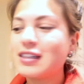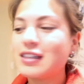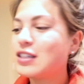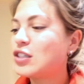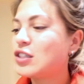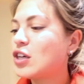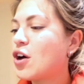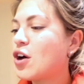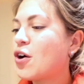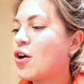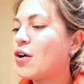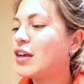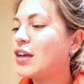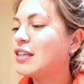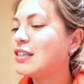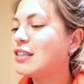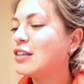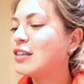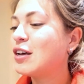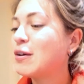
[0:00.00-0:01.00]
So
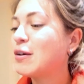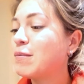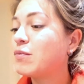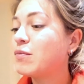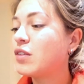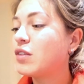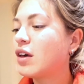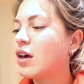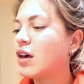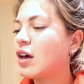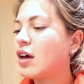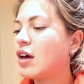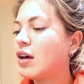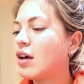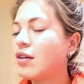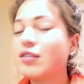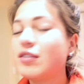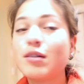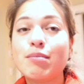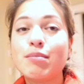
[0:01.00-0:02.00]
it's the
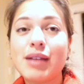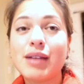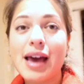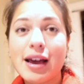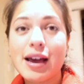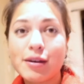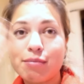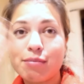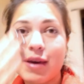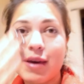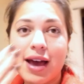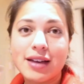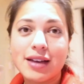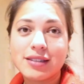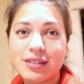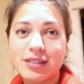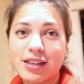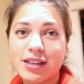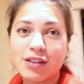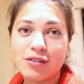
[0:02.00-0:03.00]
black
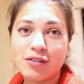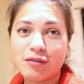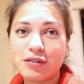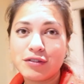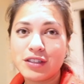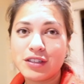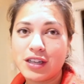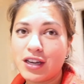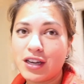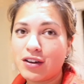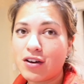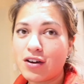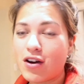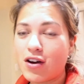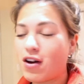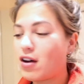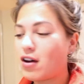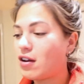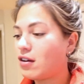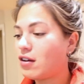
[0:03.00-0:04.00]
mask that you've seen
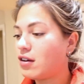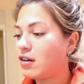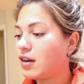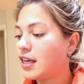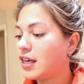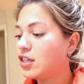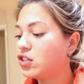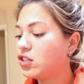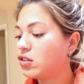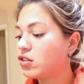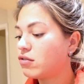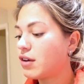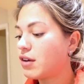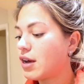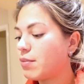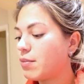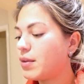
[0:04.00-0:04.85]
on Instagram.